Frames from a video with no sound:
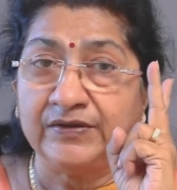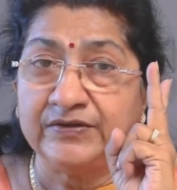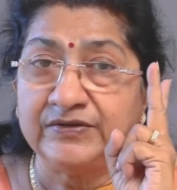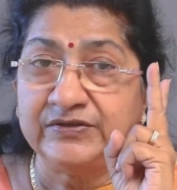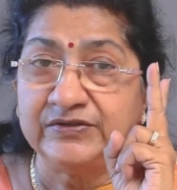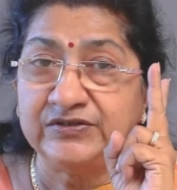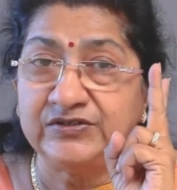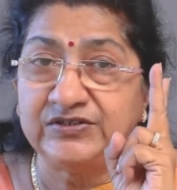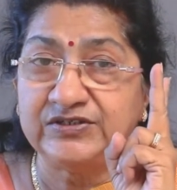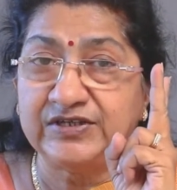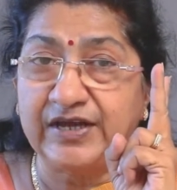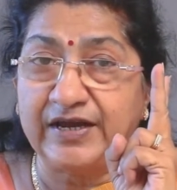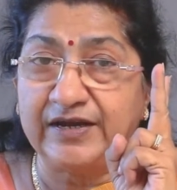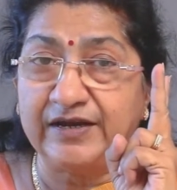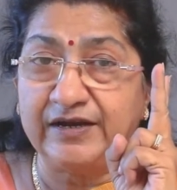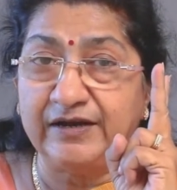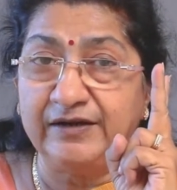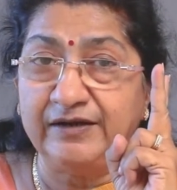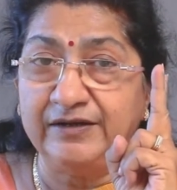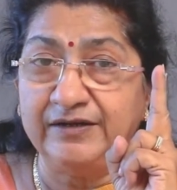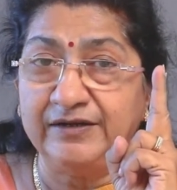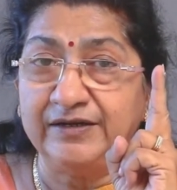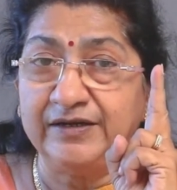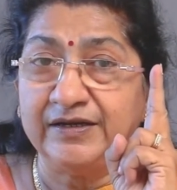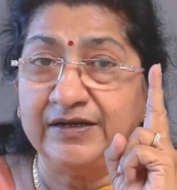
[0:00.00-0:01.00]

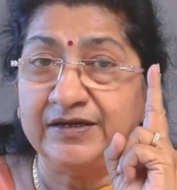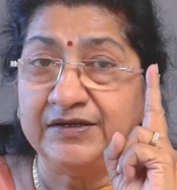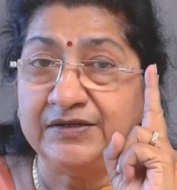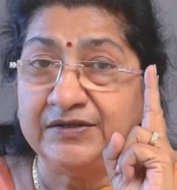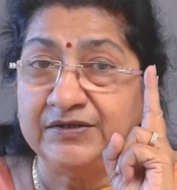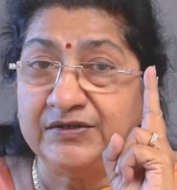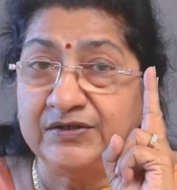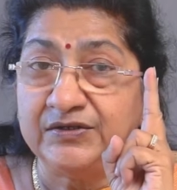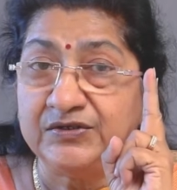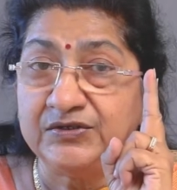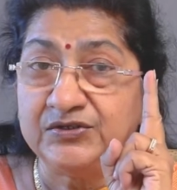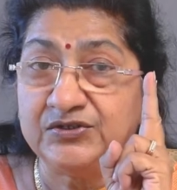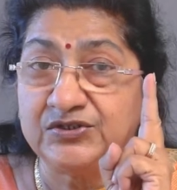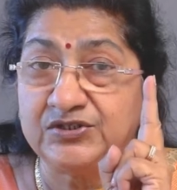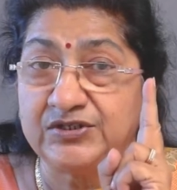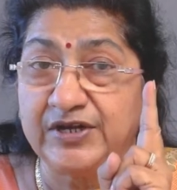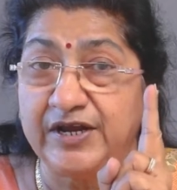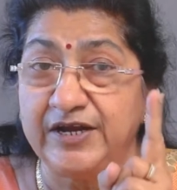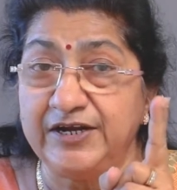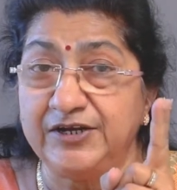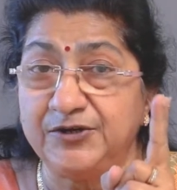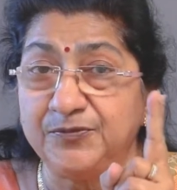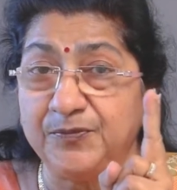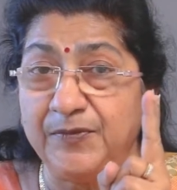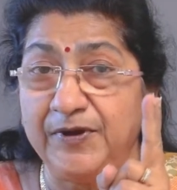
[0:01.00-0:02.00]
Second,
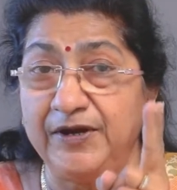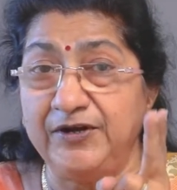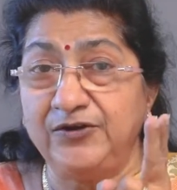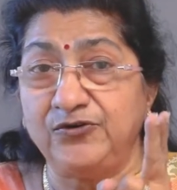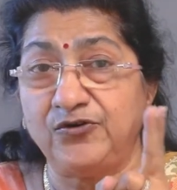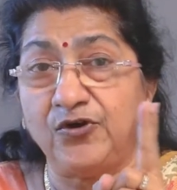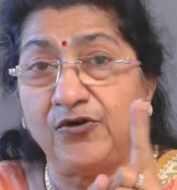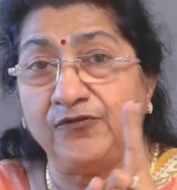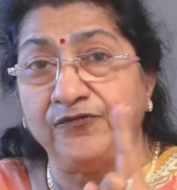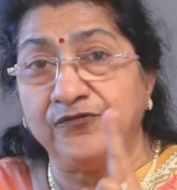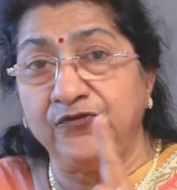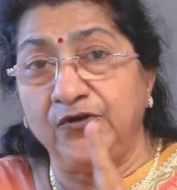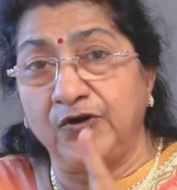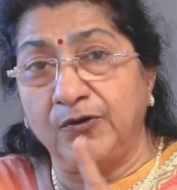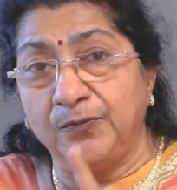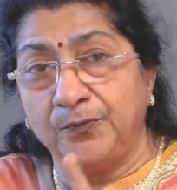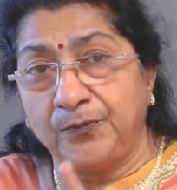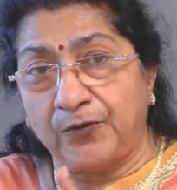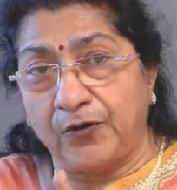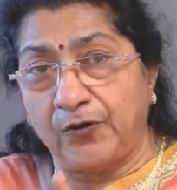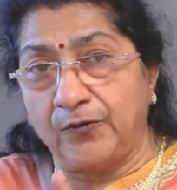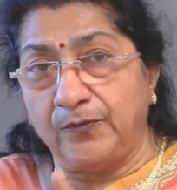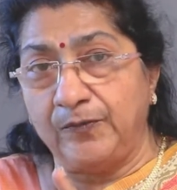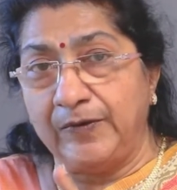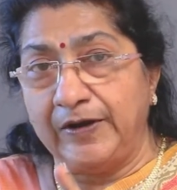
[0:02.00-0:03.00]
statement of your
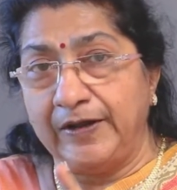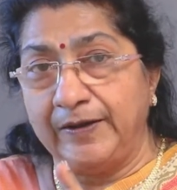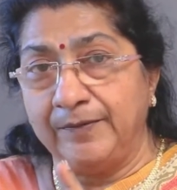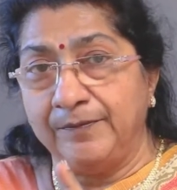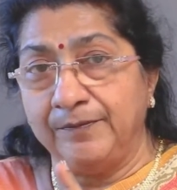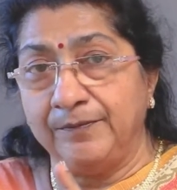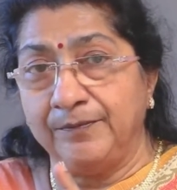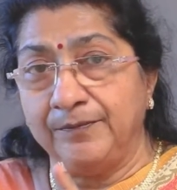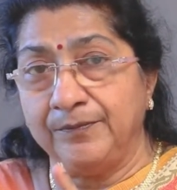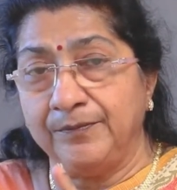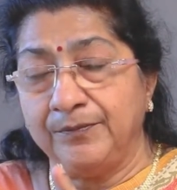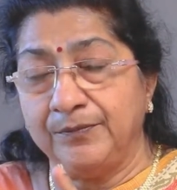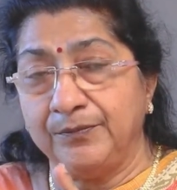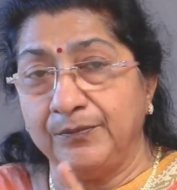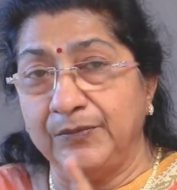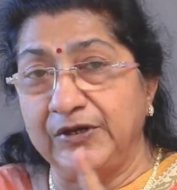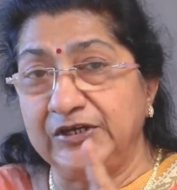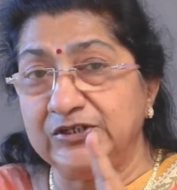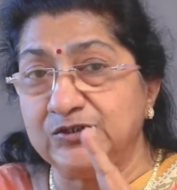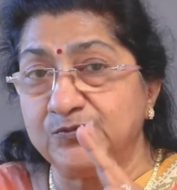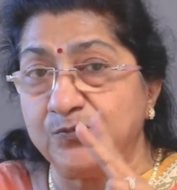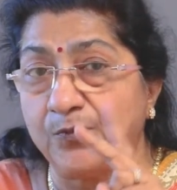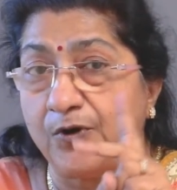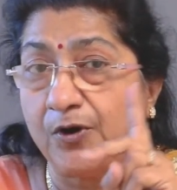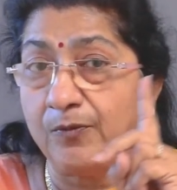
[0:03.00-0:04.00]
problem,
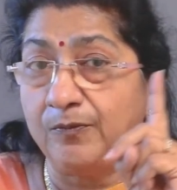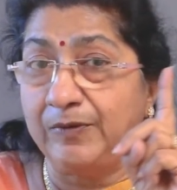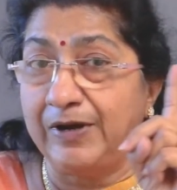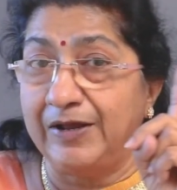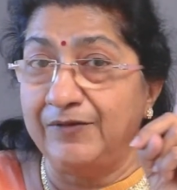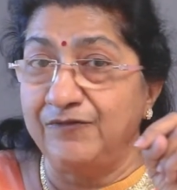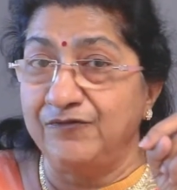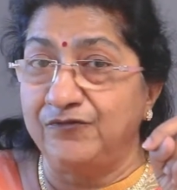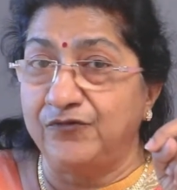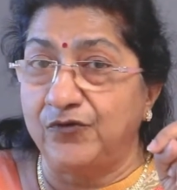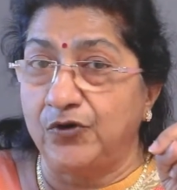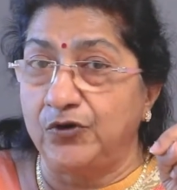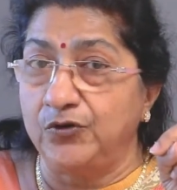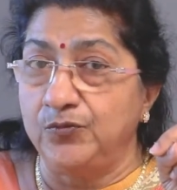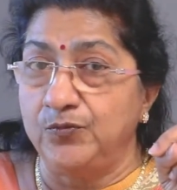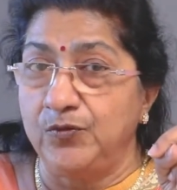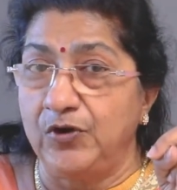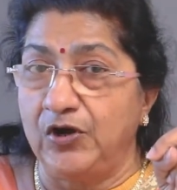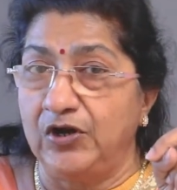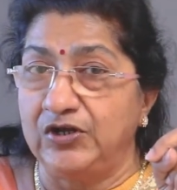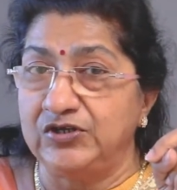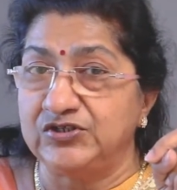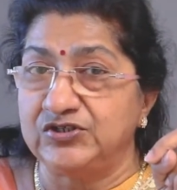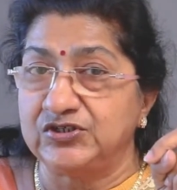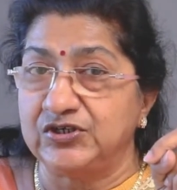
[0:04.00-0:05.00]
means problem
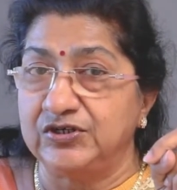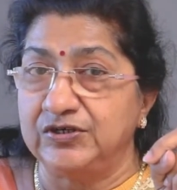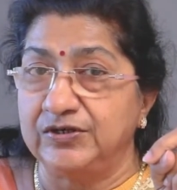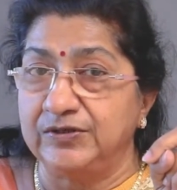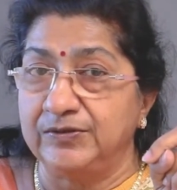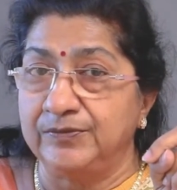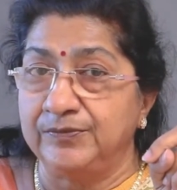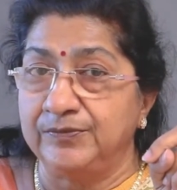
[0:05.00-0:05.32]
formulation.